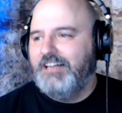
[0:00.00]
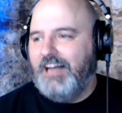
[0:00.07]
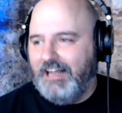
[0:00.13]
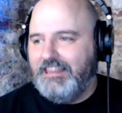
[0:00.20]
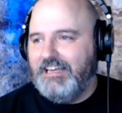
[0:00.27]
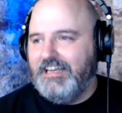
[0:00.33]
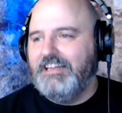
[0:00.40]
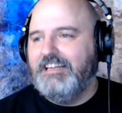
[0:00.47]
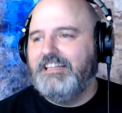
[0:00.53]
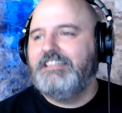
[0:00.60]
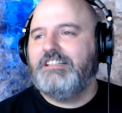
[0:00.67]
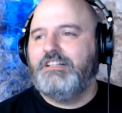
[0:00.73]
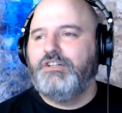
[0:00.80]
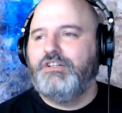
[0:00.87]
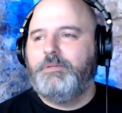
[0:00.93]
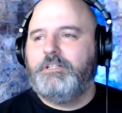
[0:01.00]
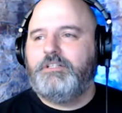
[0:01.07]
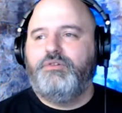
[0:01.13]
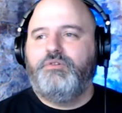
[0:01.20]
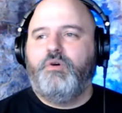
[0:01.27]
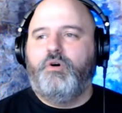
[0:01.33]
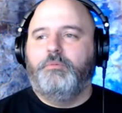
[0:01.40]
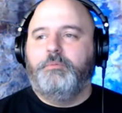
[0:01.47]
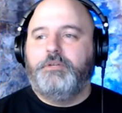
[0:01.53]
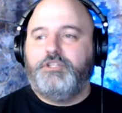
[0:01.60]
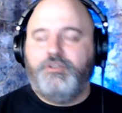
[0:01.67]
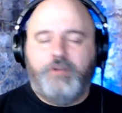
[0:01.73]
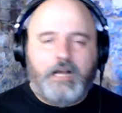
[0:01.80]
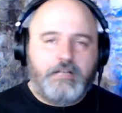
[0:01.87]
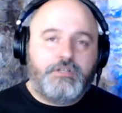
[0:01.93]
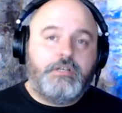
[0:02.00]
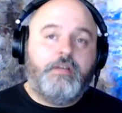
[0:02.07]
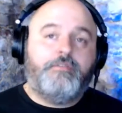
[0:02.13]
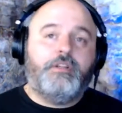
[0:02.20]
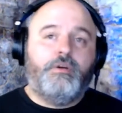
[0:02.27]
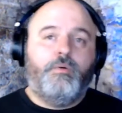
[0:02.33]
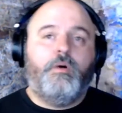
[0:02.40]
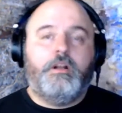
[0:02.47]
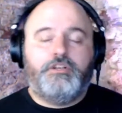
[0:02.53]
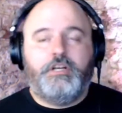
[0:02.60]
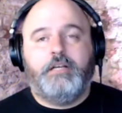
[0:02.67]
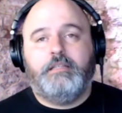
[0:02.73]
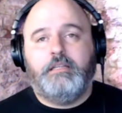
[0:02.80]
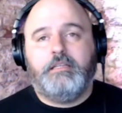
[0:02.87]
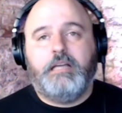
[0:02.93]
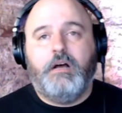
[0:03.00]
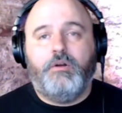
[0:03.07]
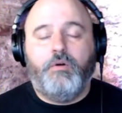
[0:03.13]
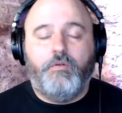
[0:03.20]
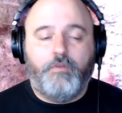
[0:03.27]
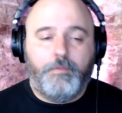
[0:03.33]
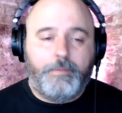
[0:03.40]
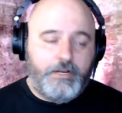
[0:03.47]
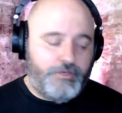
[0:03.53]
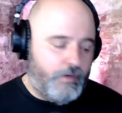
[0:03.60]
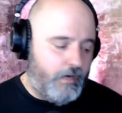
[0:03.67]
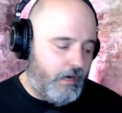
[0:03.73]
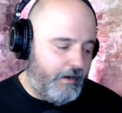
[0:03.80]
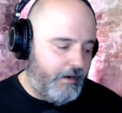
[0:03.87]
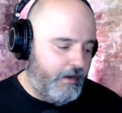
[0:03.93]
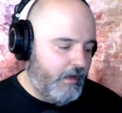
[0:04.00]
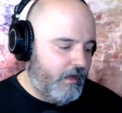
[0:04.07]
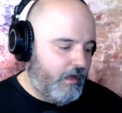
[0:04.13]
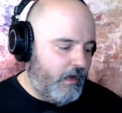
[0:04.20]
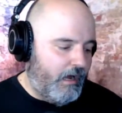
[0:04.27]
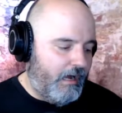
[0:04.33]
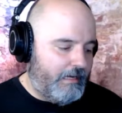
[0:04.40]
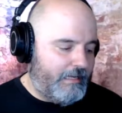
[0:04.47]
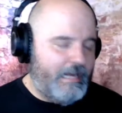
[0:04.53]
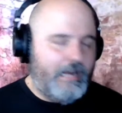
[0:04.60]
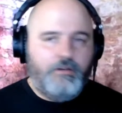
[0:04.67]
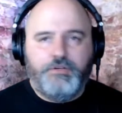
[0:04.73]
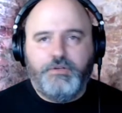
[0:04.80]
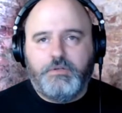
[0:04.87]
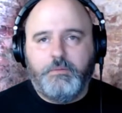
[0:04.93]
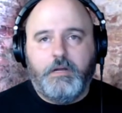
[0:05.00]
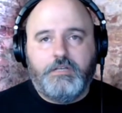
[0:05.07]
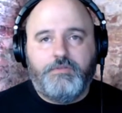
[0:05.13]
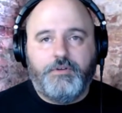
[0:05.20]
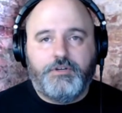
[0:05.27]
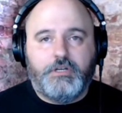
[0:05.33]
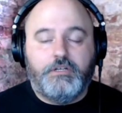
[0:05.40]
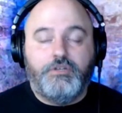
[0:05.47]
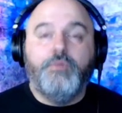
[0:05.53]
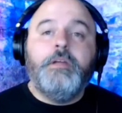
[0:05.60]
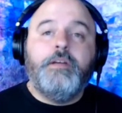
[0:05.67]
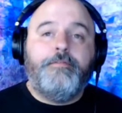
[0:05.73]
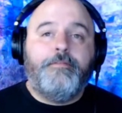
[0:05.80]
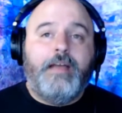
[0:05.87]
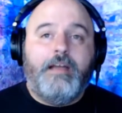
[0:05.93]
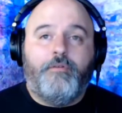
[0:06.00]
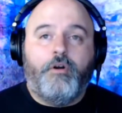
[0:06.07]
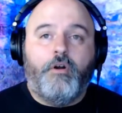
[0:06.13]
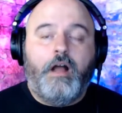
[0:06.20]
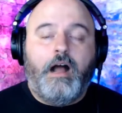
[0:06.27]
I think it is a little bit too cold, but you guys are definitely going to want to check this out over at Patreon. Get out and do some ice fishing. Do me a favor.